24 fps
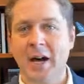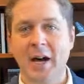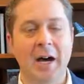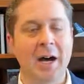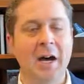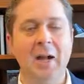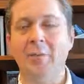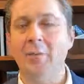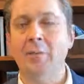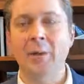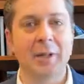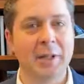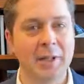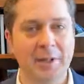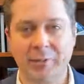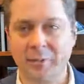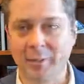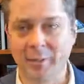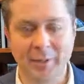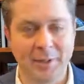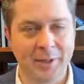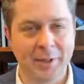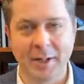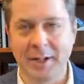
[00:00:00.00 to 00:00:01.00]

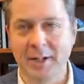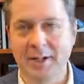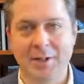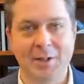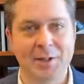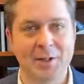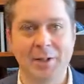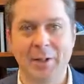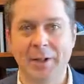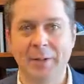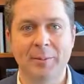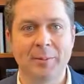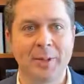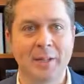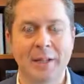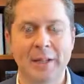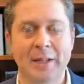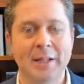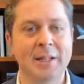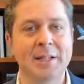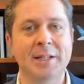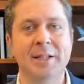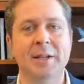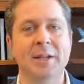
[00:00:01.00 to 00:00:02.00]
unbelievable, ladies and gentlemen.
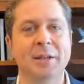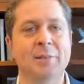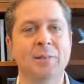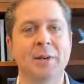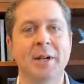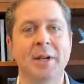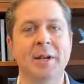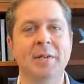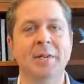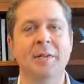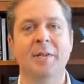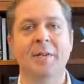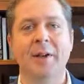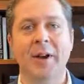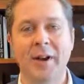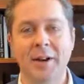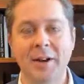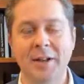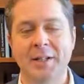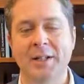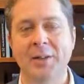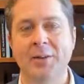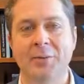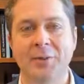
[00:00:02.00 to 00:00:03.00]
This has been a
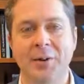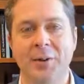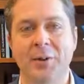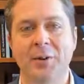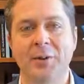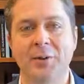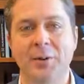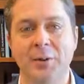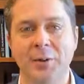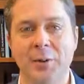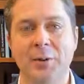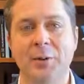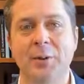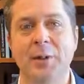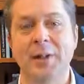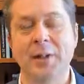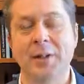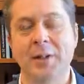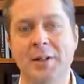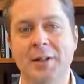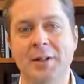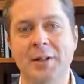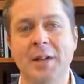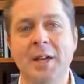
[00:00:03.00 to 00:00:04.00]
very difficult two
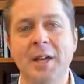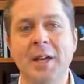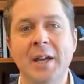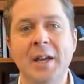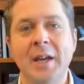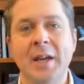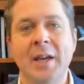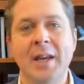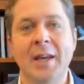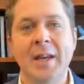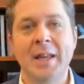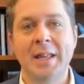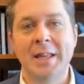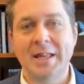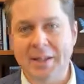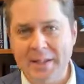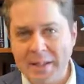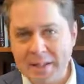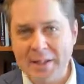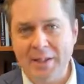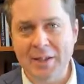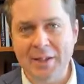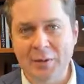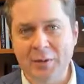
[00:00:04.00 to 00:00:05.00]
years and this
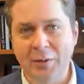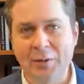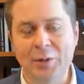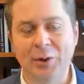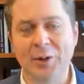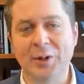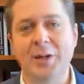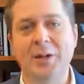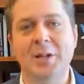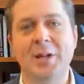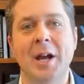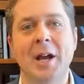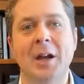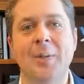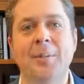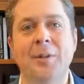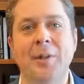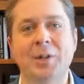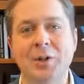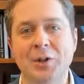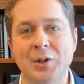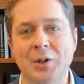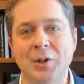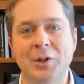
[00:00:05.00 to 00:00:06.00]
isn't the first time
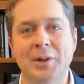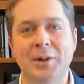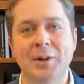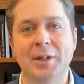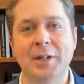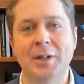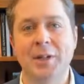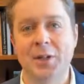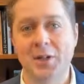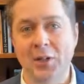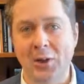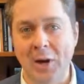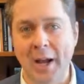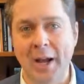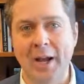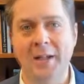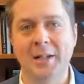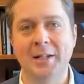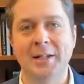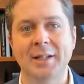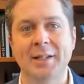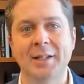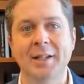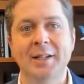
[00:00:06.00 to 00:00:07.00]
that Trudeau has tried
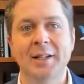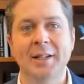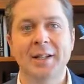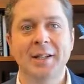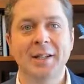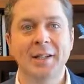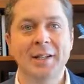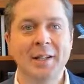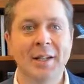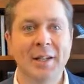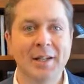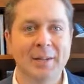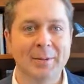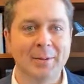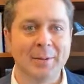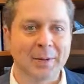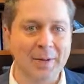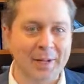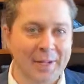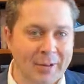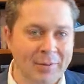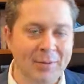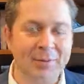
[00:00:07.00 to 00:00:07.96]
to give